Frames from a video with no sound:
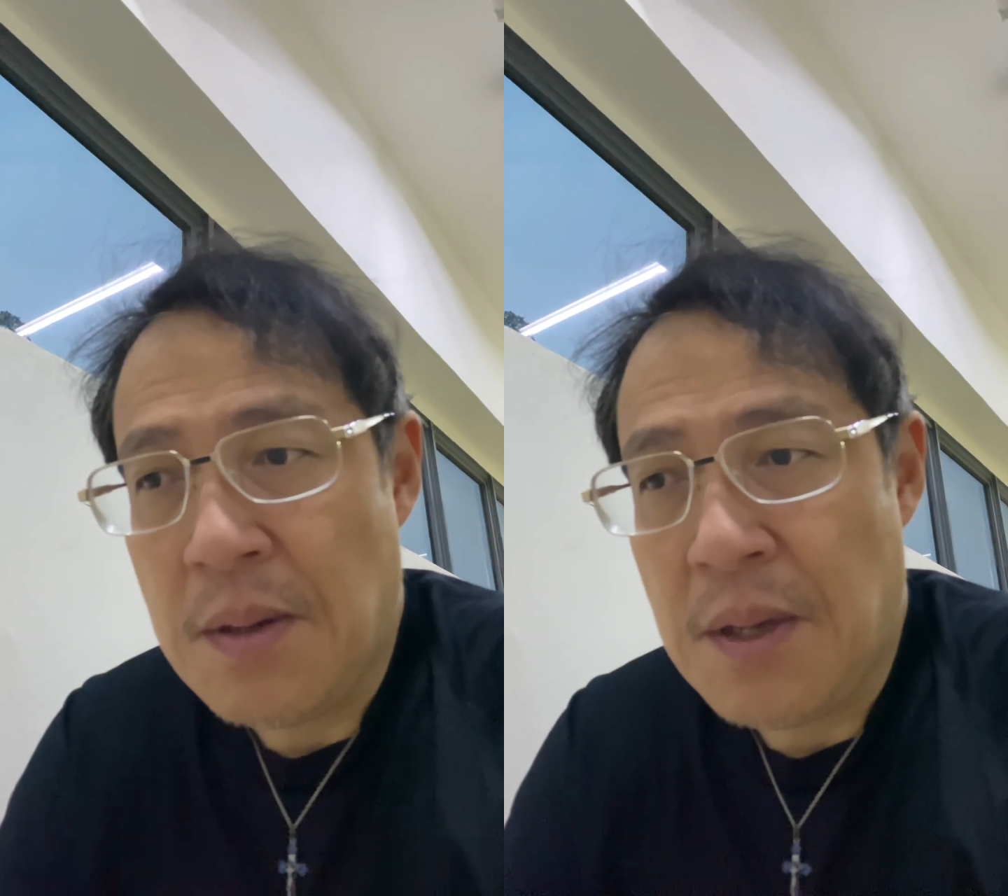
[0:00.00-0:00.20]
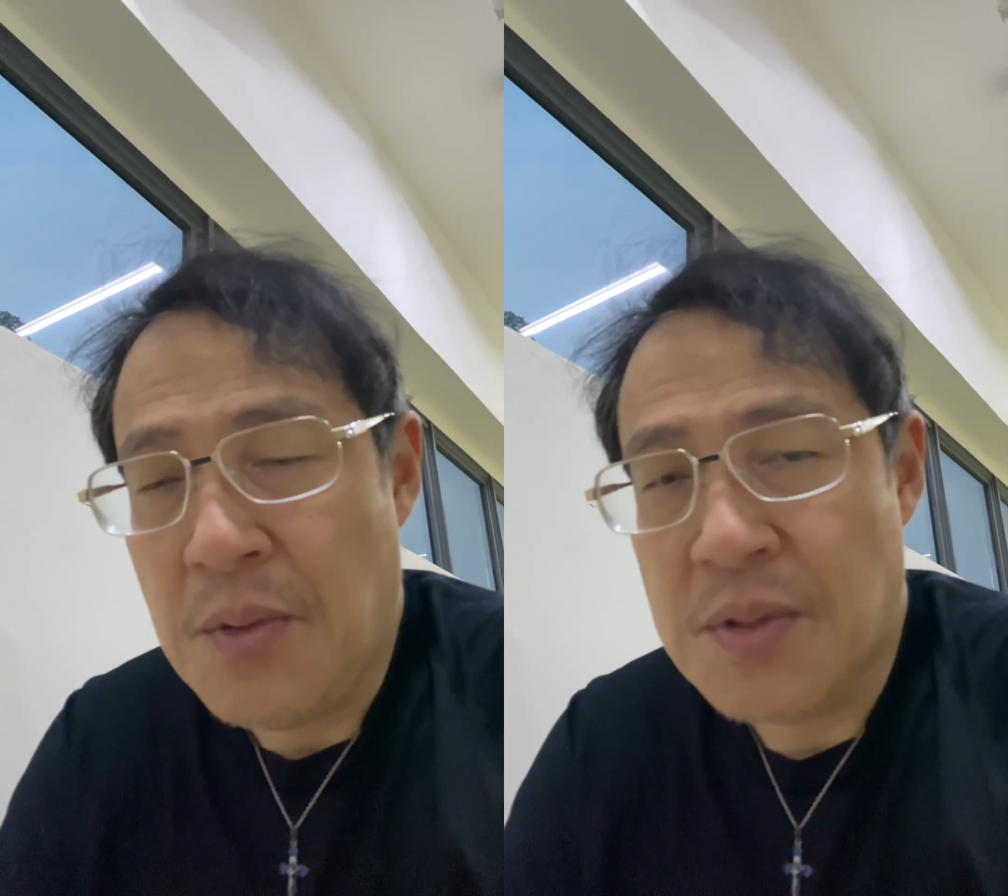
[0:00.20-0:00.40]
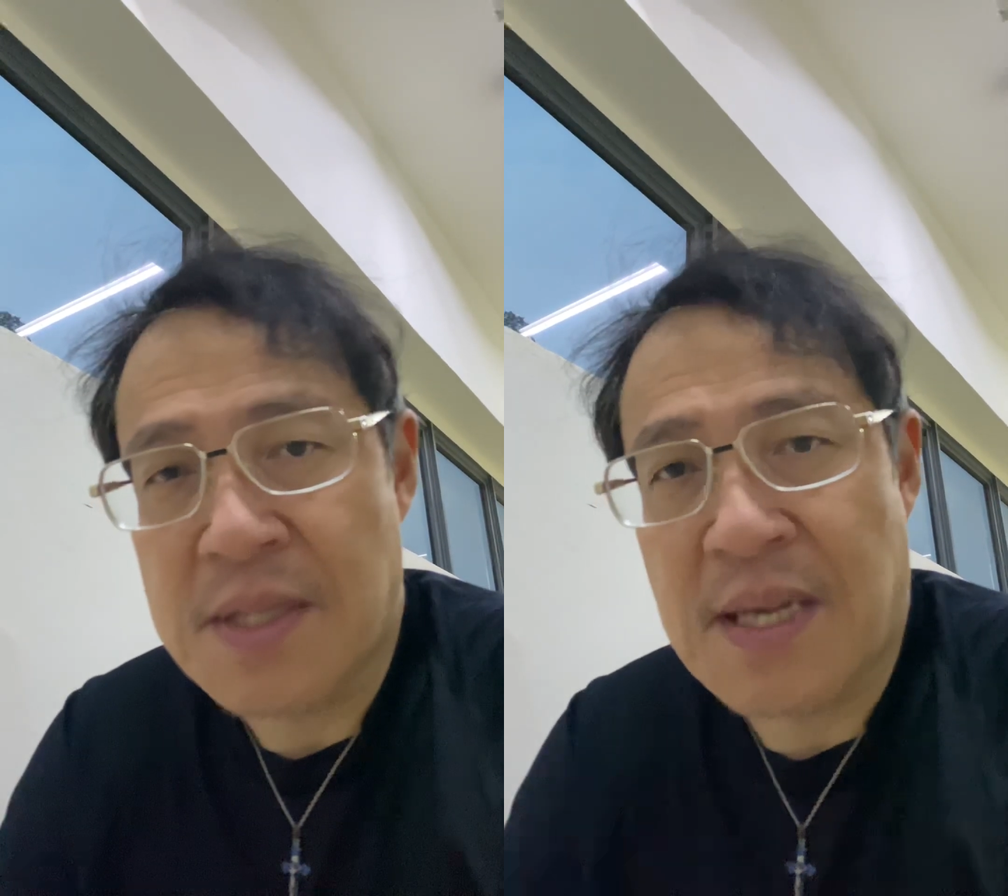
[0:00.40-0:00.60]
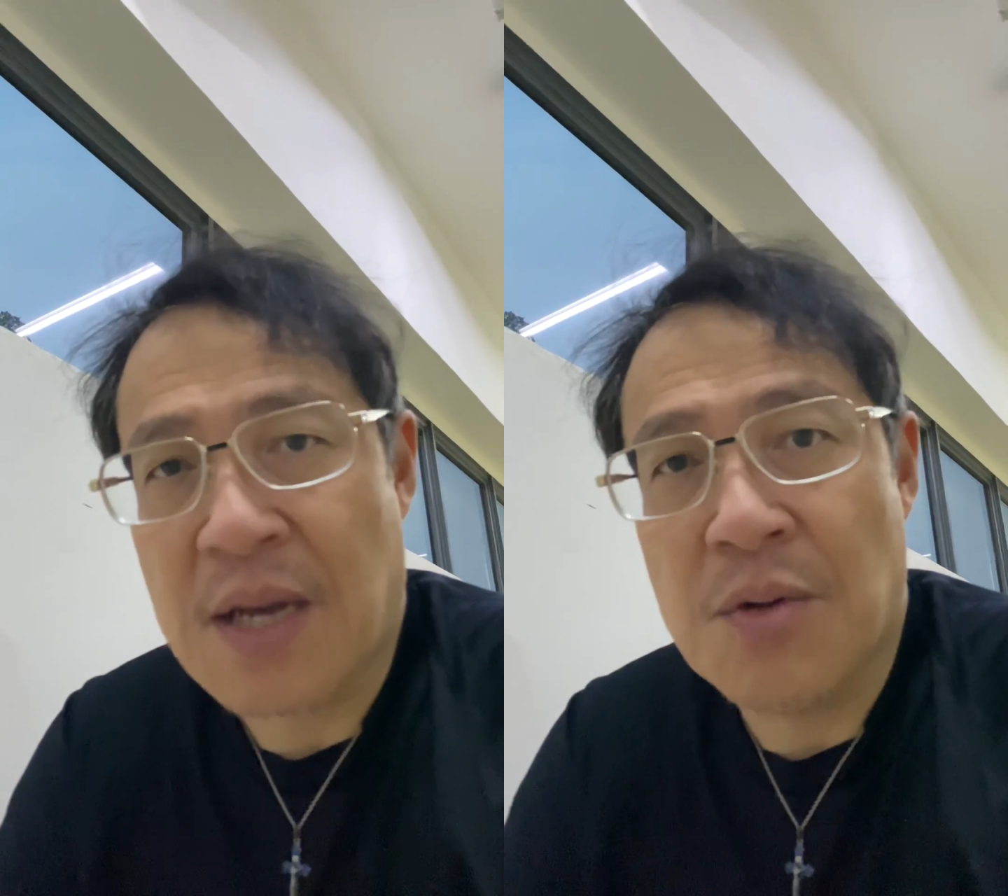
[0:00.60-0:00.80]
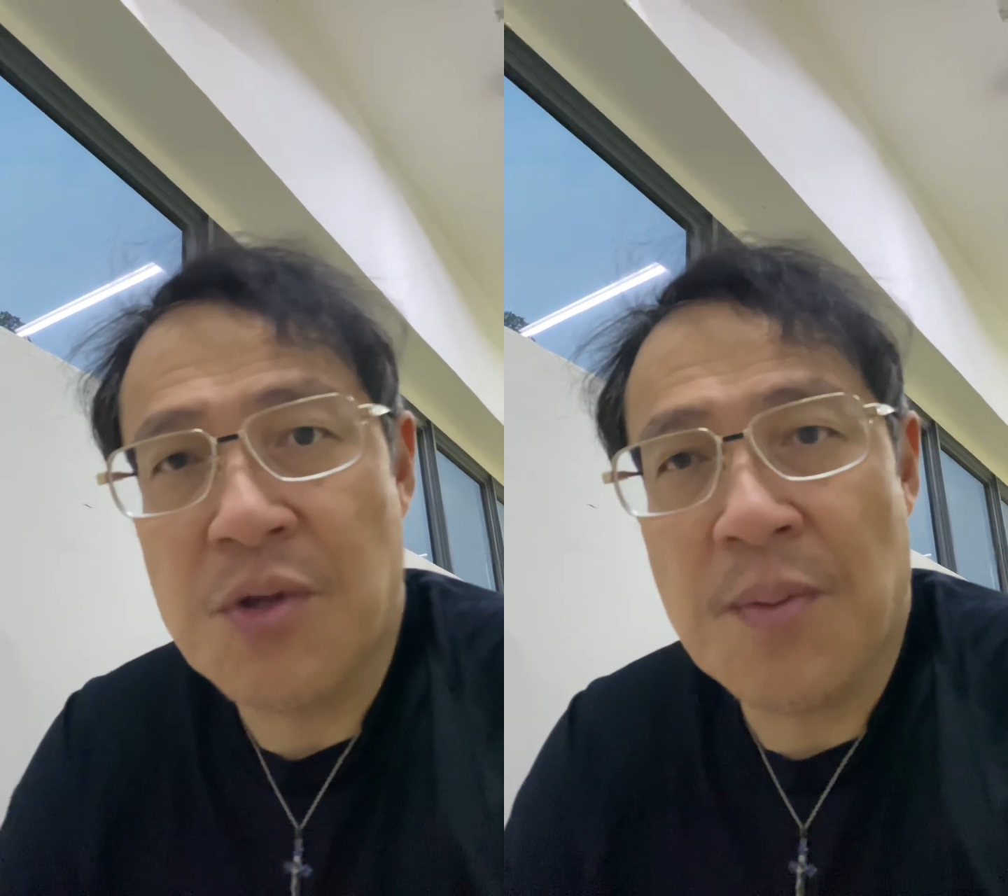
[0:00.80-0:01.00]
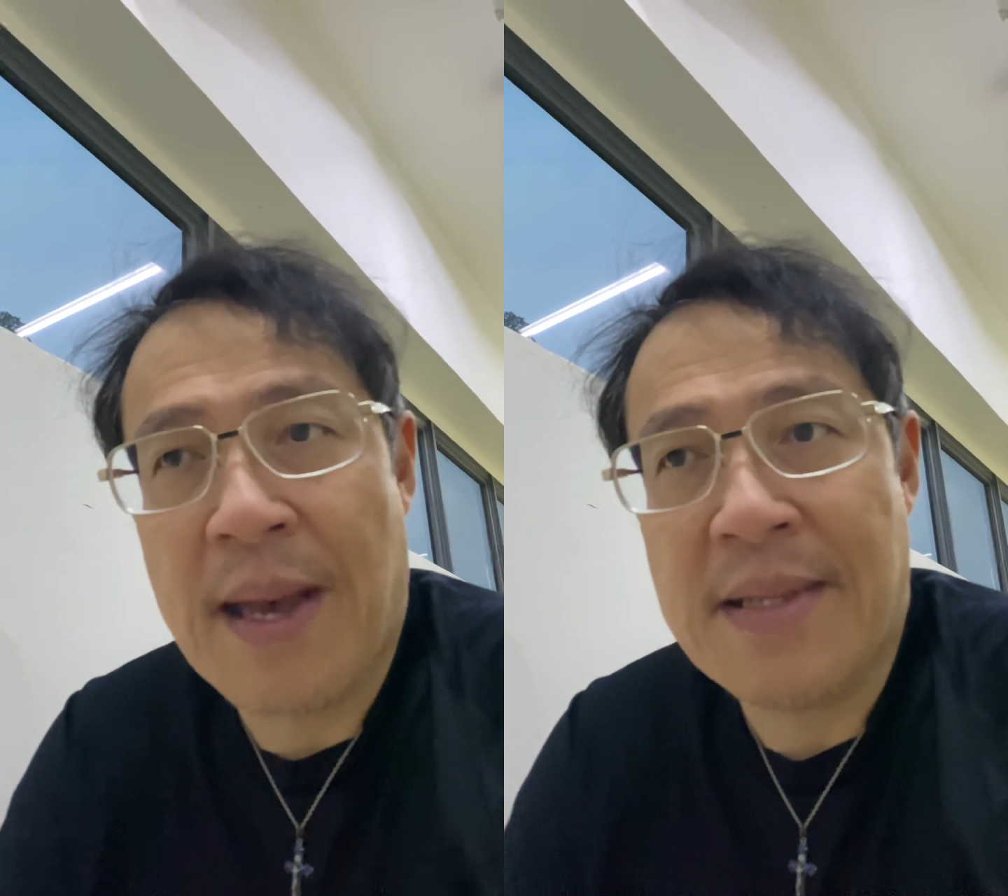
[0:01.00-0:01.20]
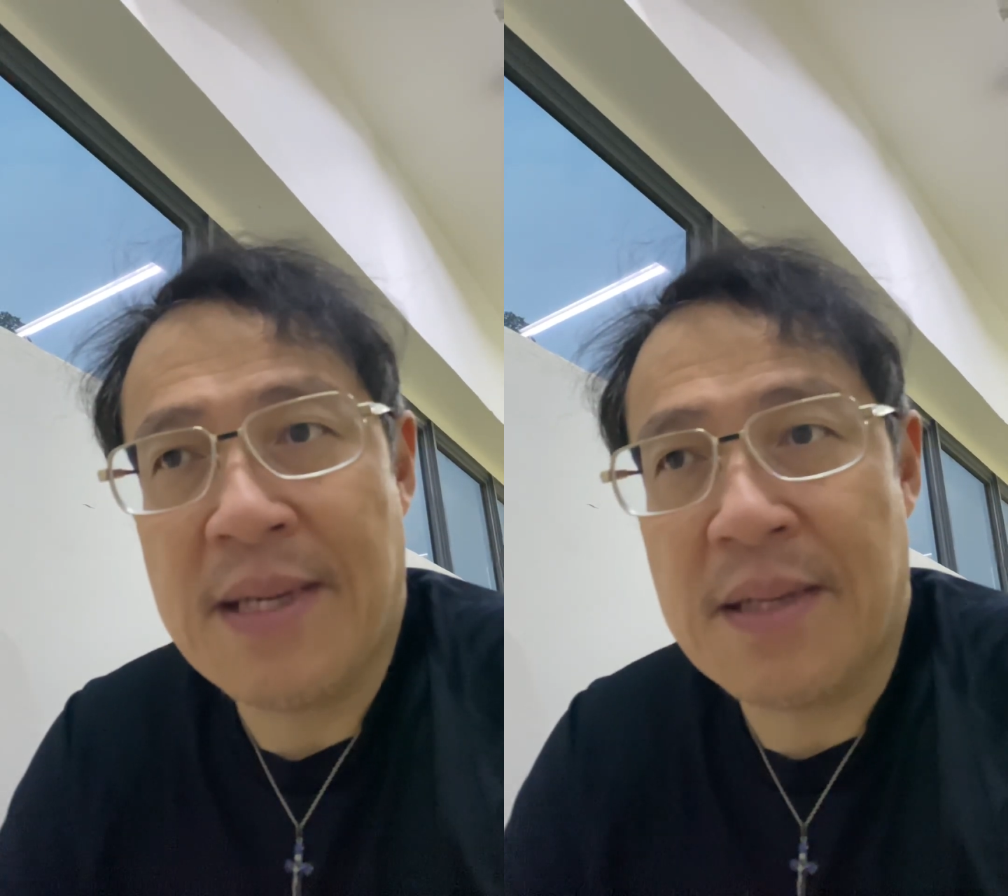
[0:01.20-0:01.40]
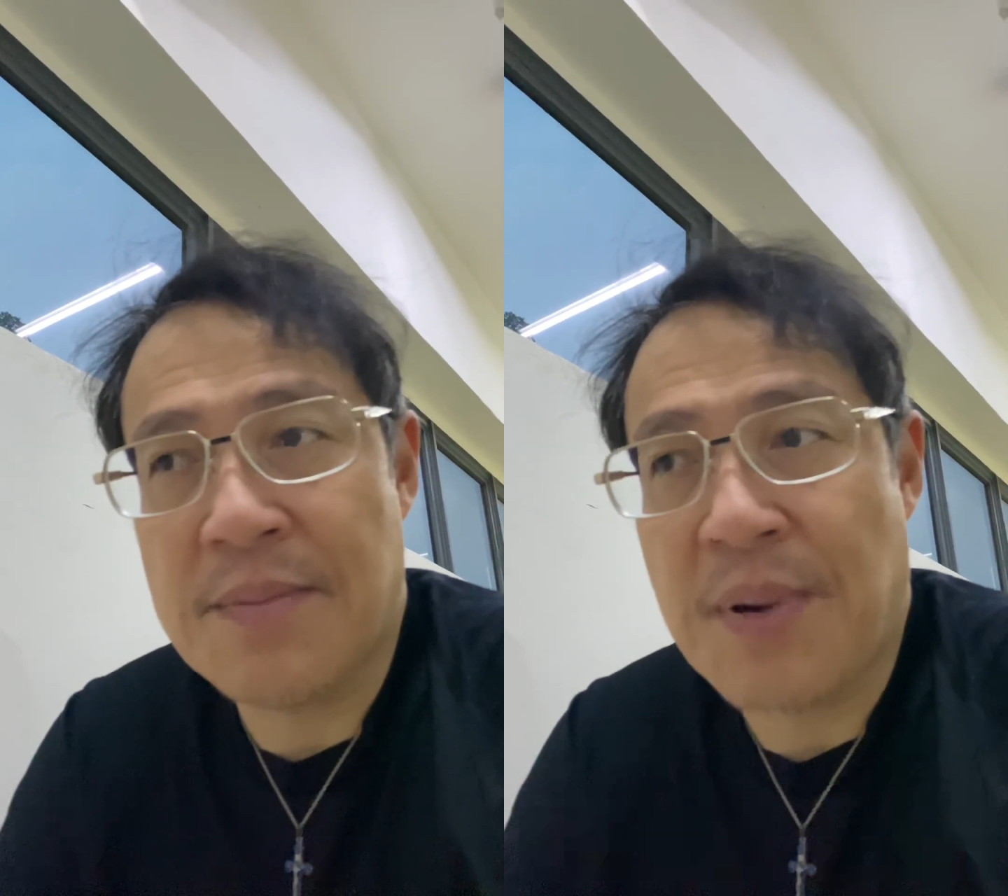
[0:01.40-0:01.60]
was a
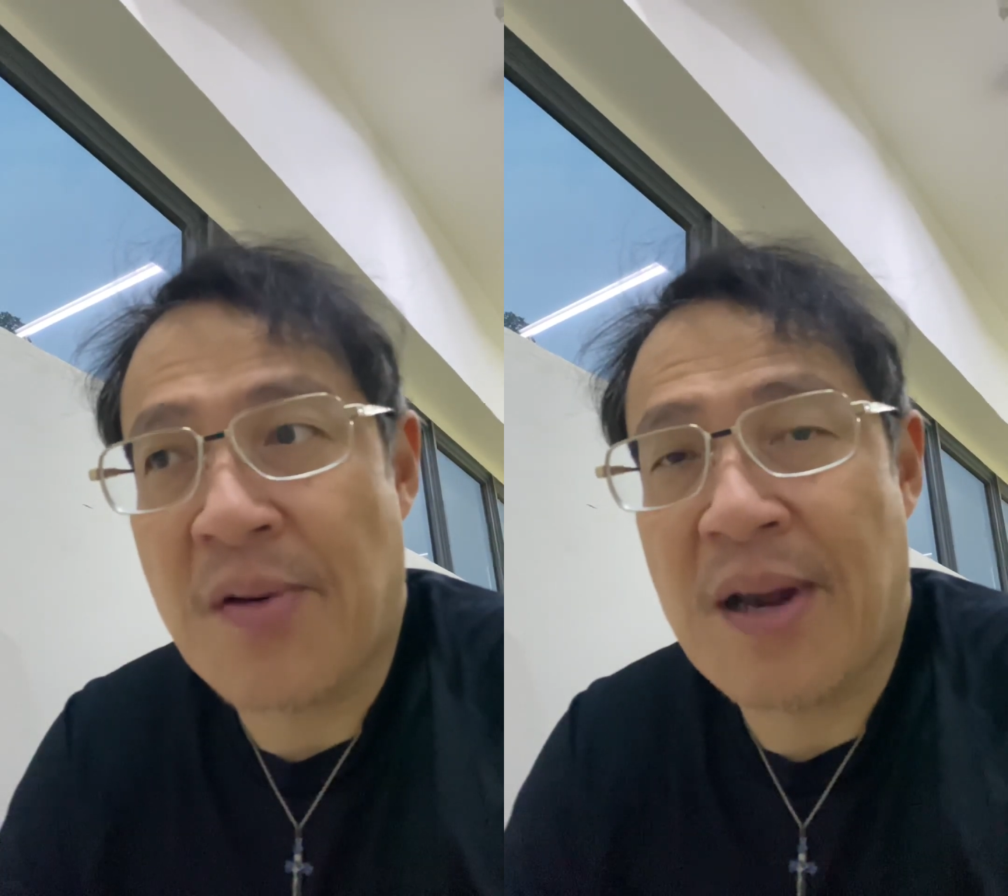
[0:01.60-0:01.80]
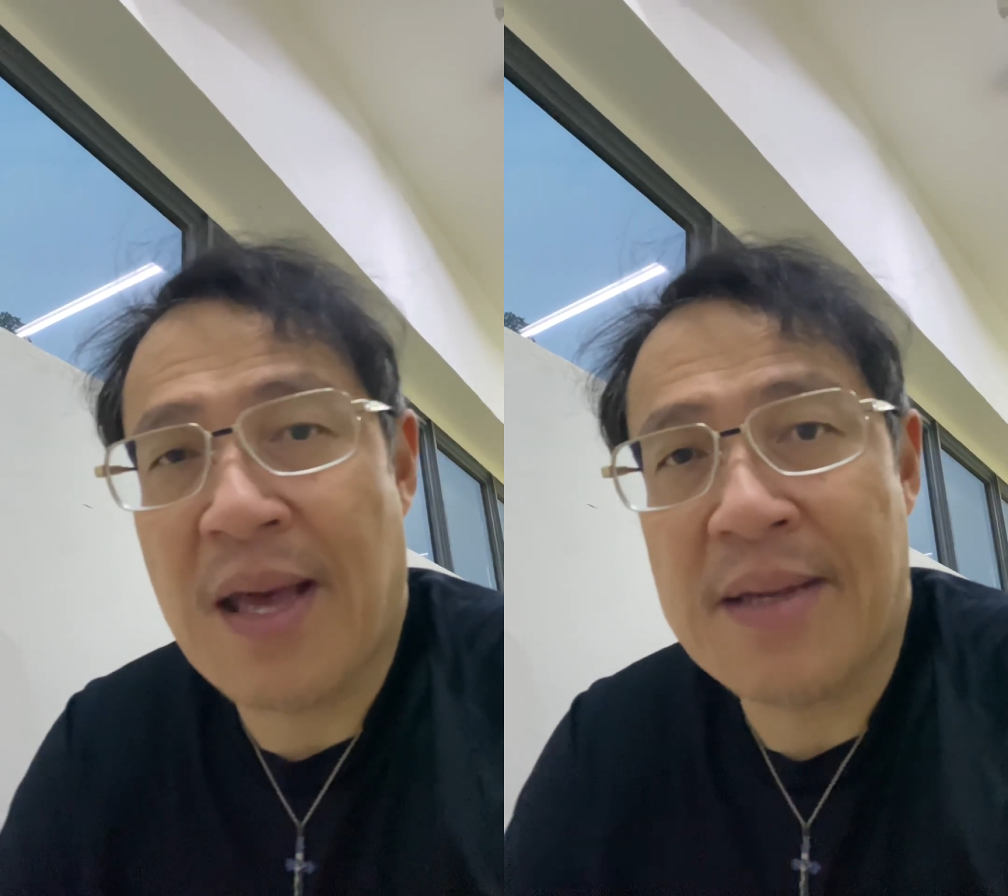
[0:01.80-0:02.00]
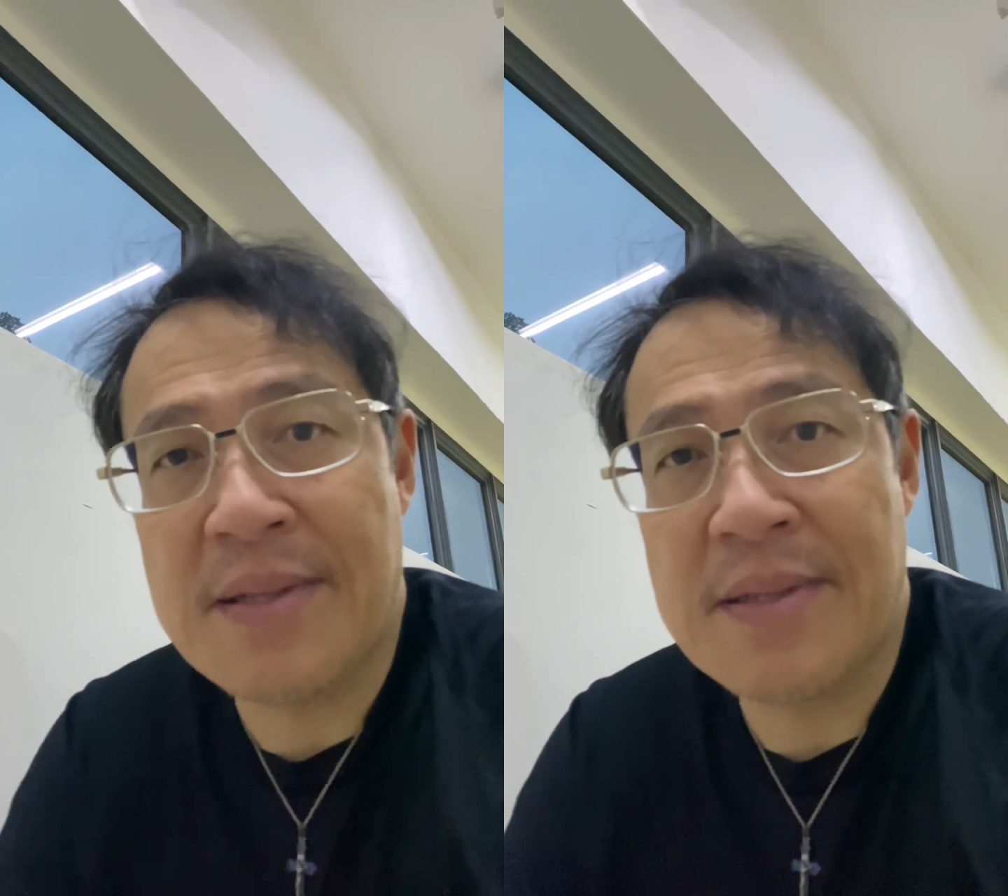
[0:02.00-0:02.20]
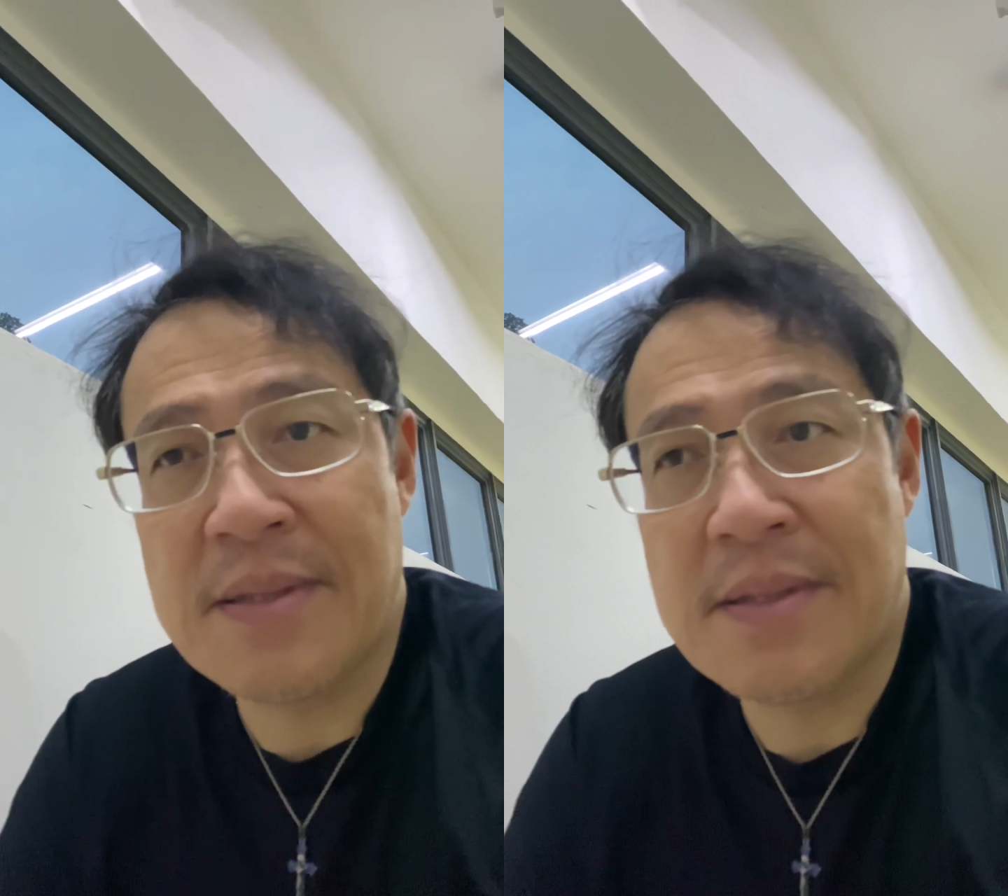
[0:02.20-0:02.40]
psychosomatic paralysis.